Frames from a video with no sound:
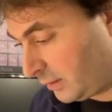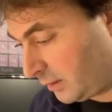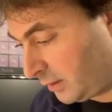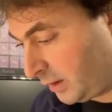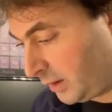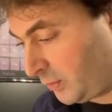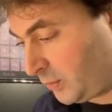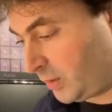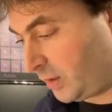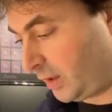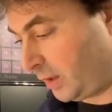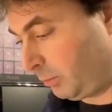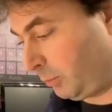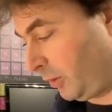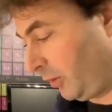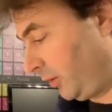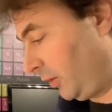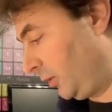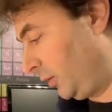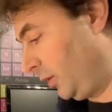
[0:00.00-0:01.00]
gives the
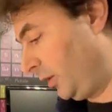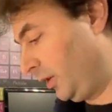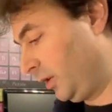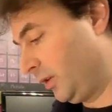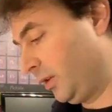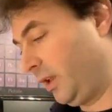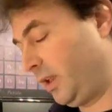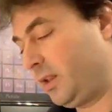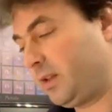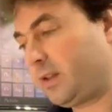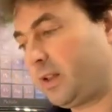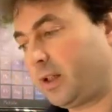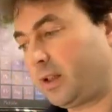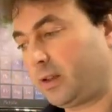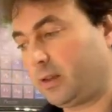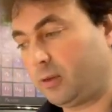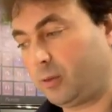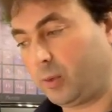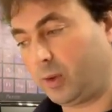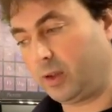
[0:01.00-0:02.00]
Hamiltonian in
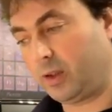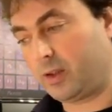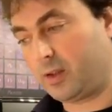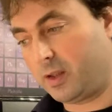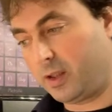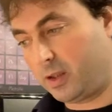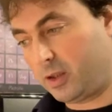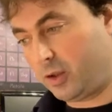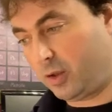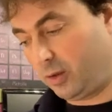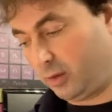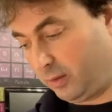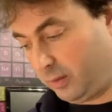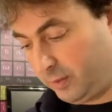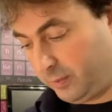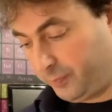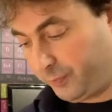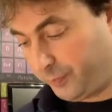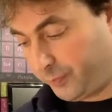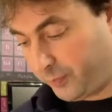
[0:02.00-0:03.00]
second quantization
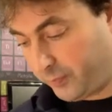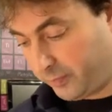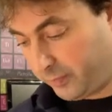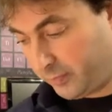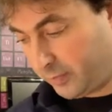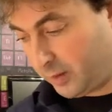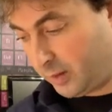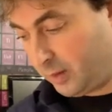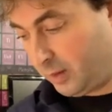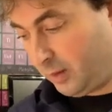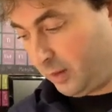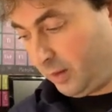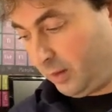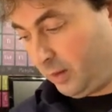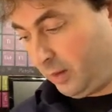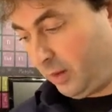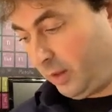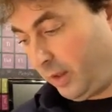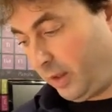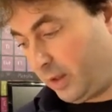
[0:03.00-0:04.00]

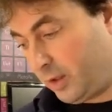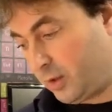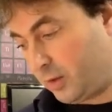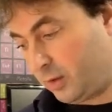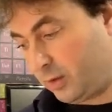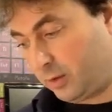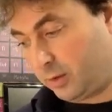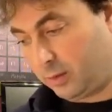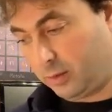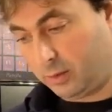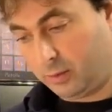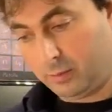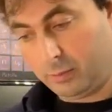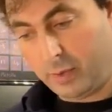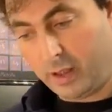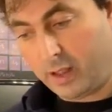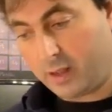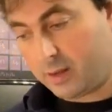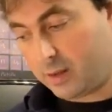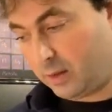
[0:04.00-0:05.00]
as
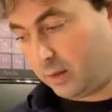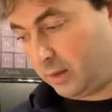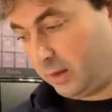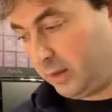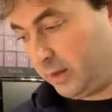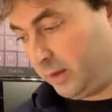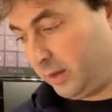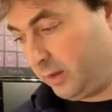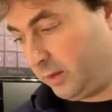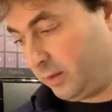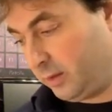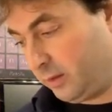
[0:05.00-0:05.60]
basically